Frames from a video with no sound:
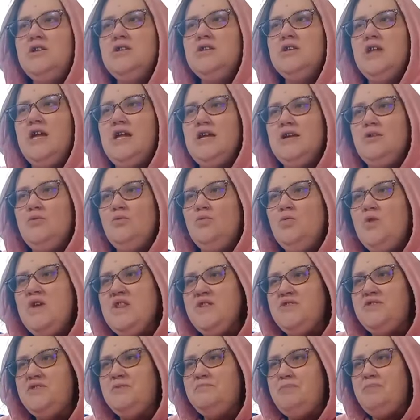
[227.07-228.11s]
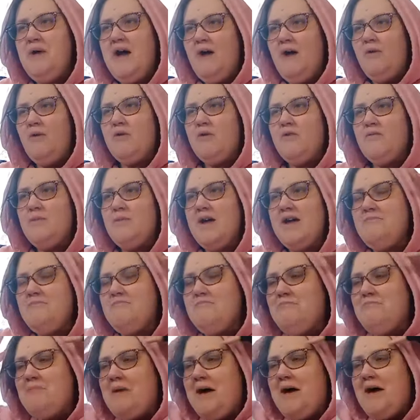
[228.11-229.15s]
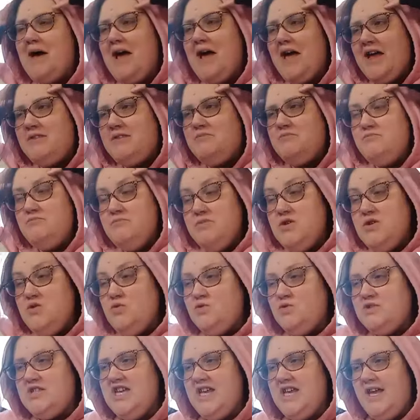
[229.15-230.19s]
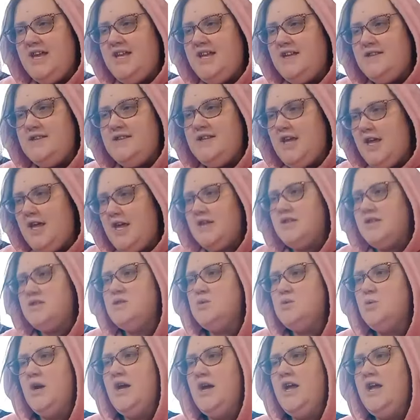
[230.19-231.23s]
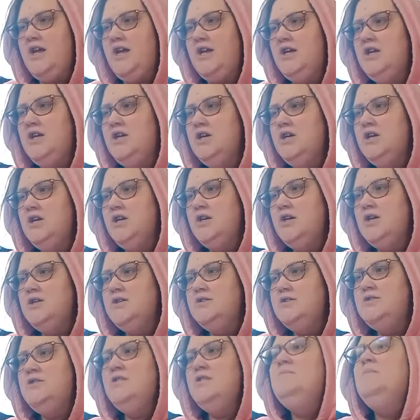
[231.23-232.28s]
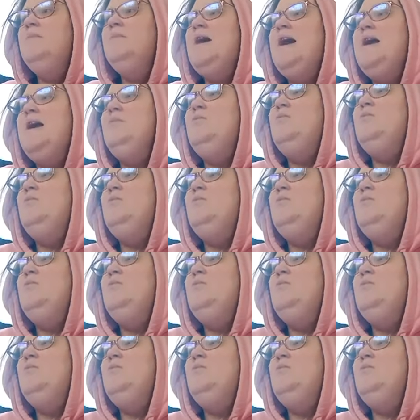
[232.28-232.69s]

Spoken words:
like, with the power of my mind, mutate the x-ray to my